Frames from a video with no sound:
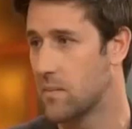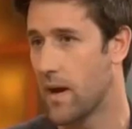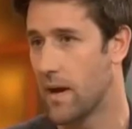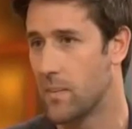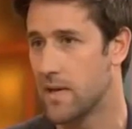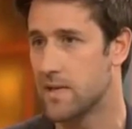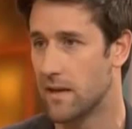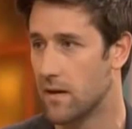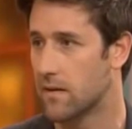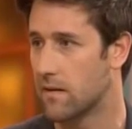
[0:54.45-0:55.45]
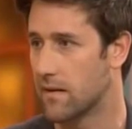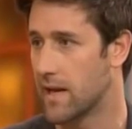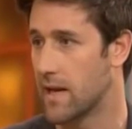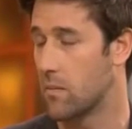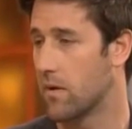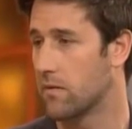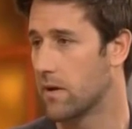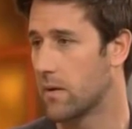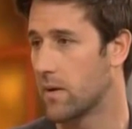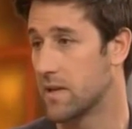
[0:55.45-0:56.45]
back, basically I'd, I'd, get out of breath
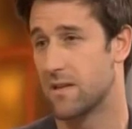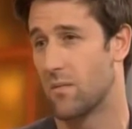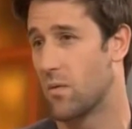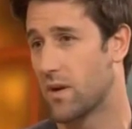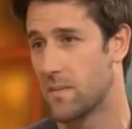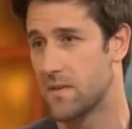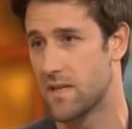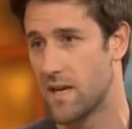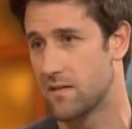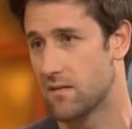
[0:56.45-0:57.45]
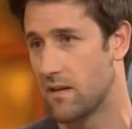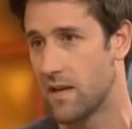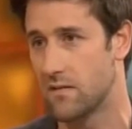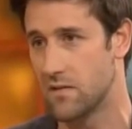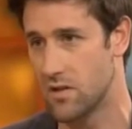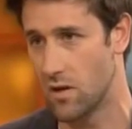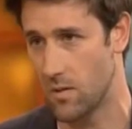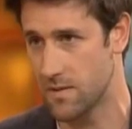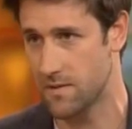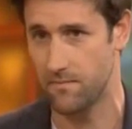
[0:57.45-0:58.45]
very quickly. So walking up the stairs or going down to the
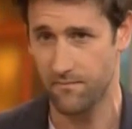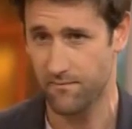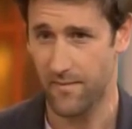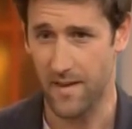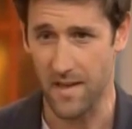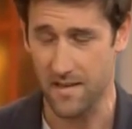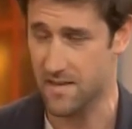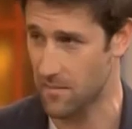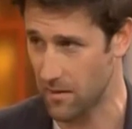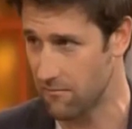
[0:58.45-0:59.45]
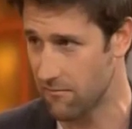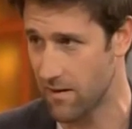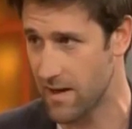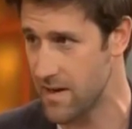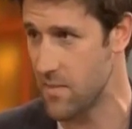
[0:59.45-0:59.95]
shops, there's something really